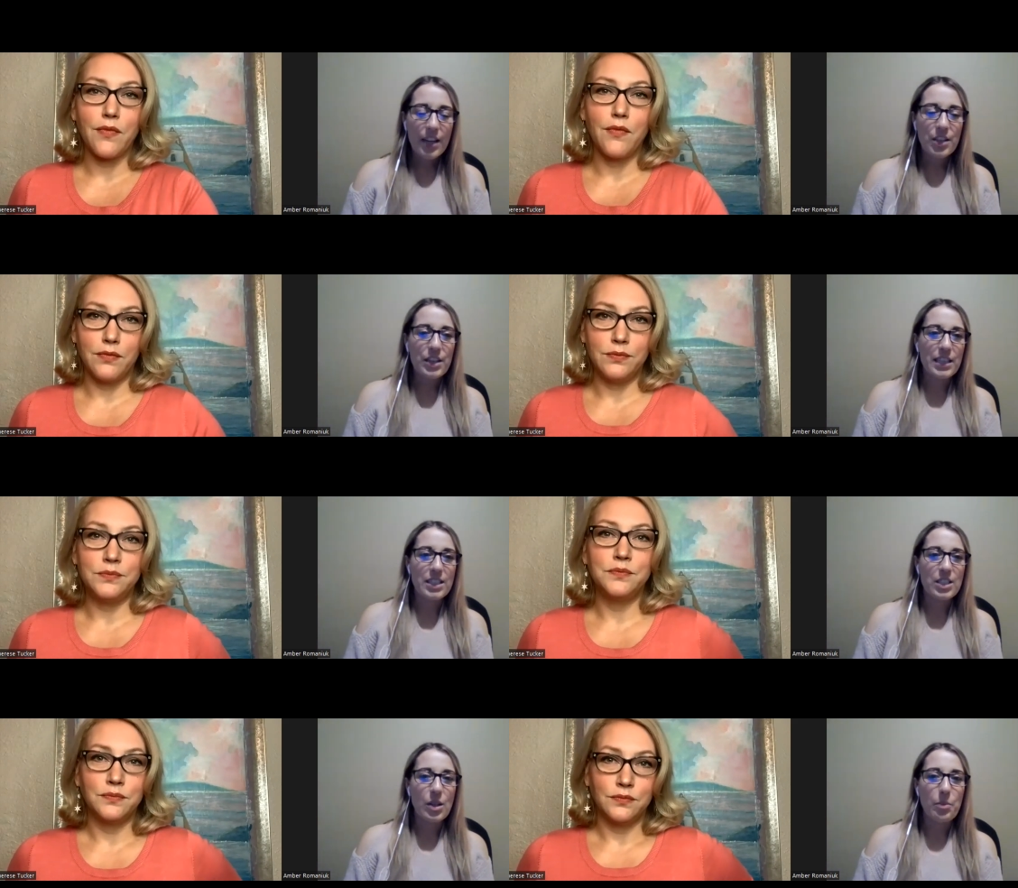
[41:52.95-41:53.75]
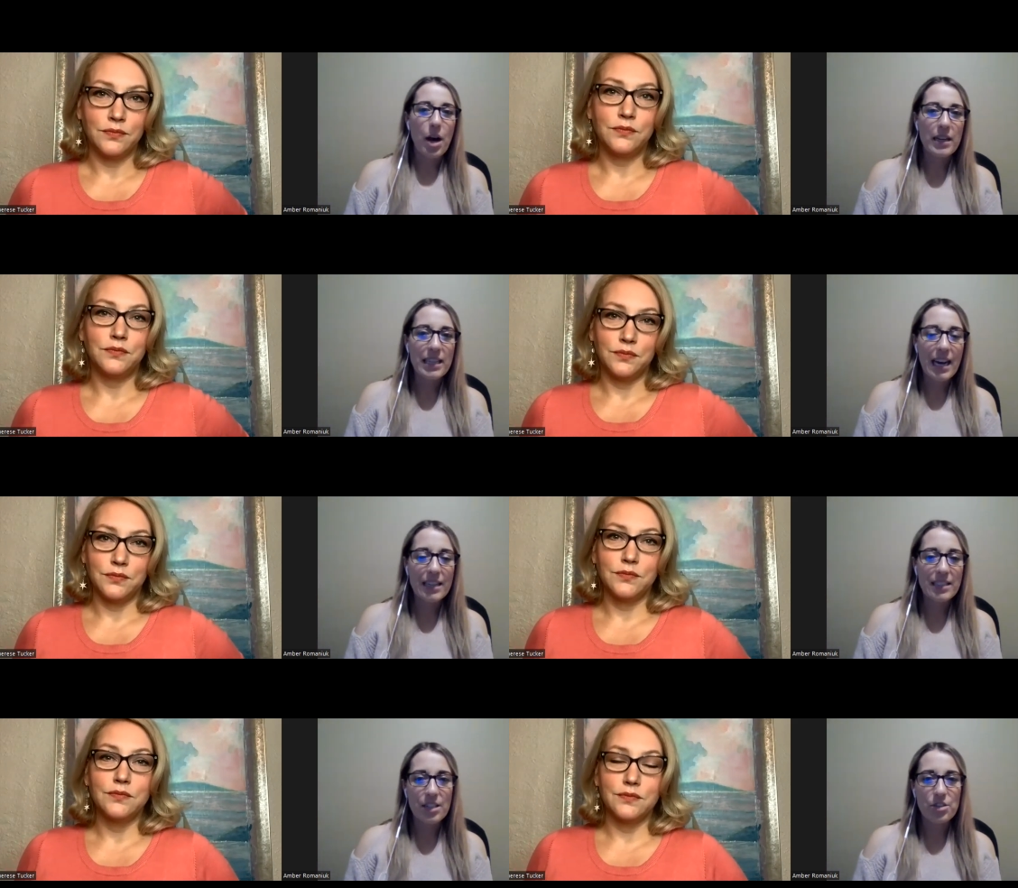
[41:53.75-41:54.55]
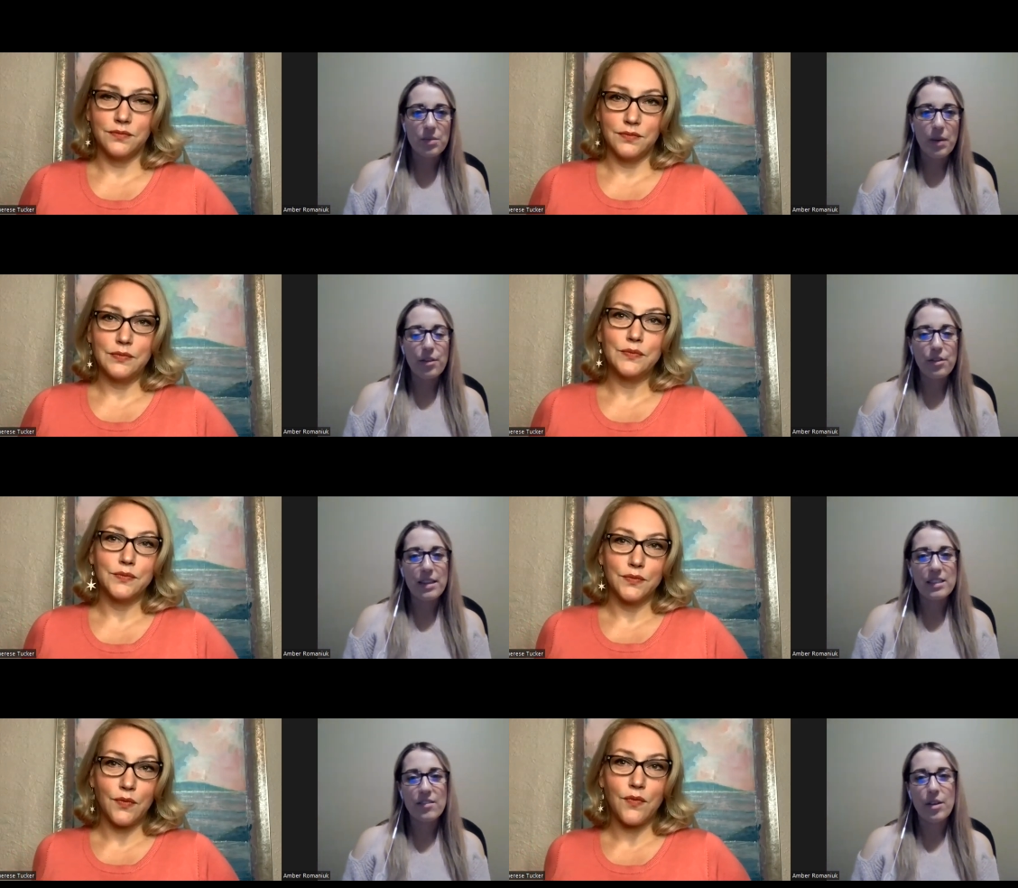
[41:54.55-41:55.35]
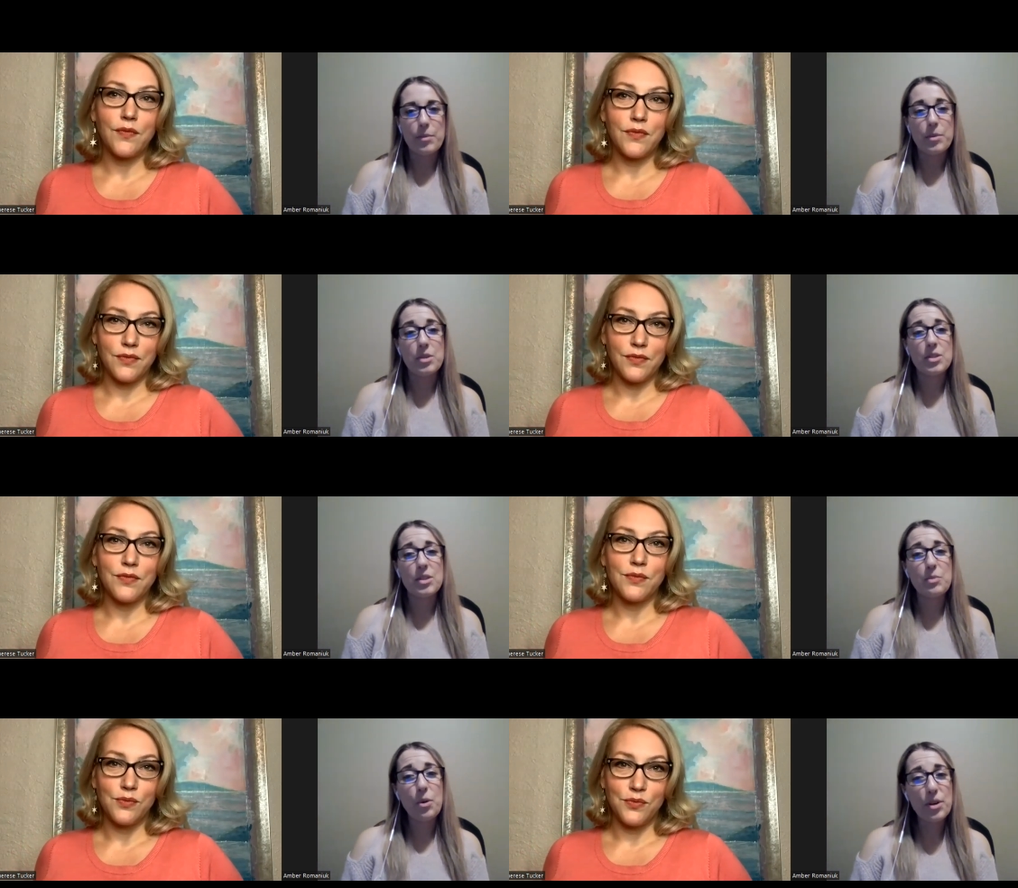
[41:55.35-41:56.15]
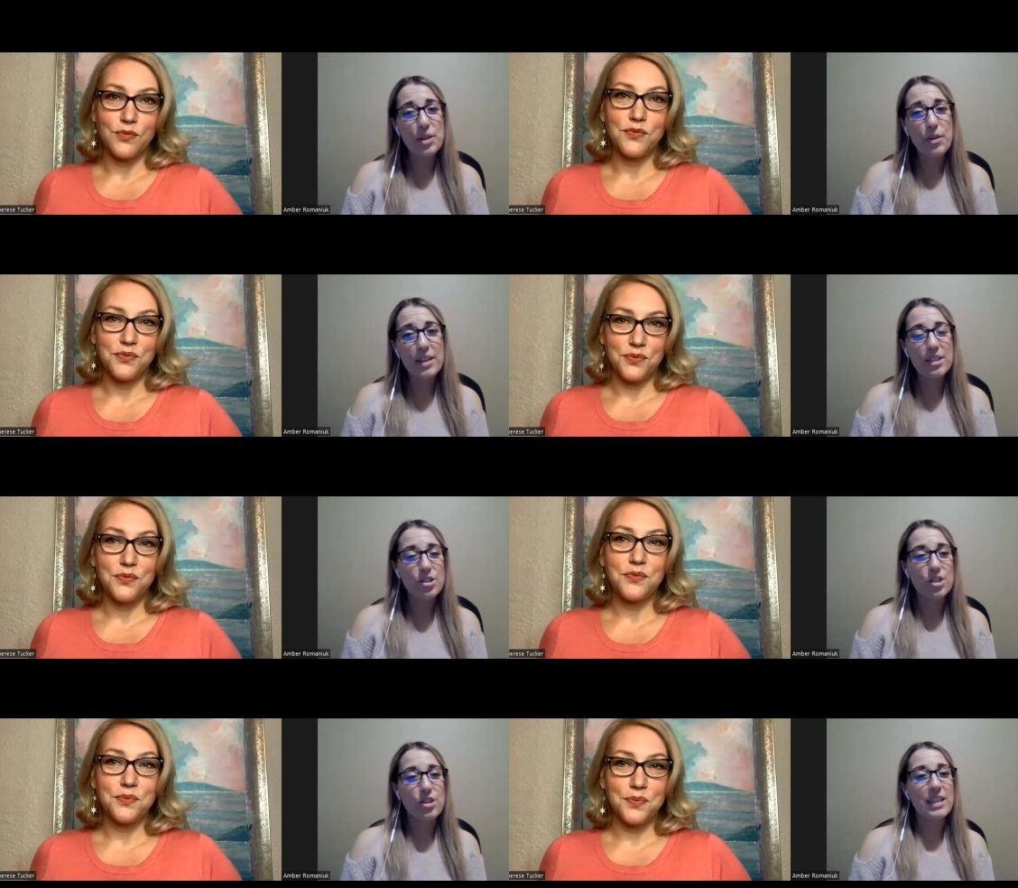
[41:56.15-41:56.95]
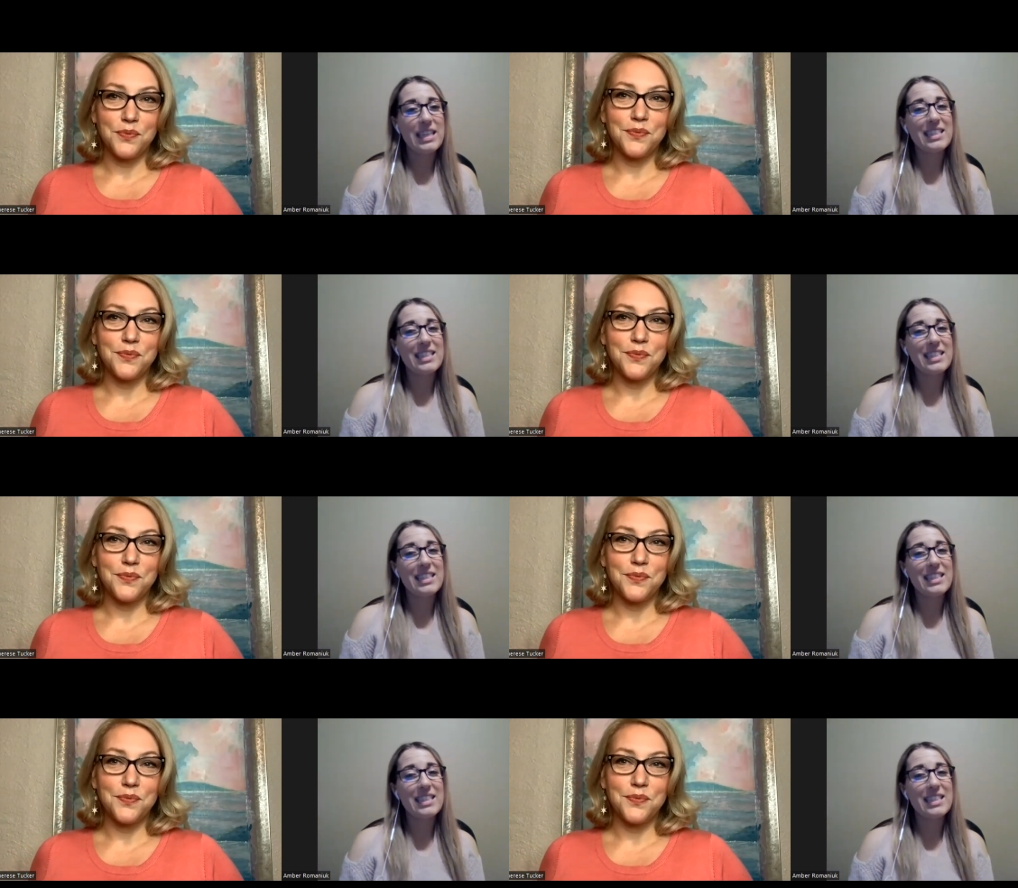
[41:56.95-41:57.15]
Speaker 1: You can listen to the podcast, and there's some other things available to support you on your journey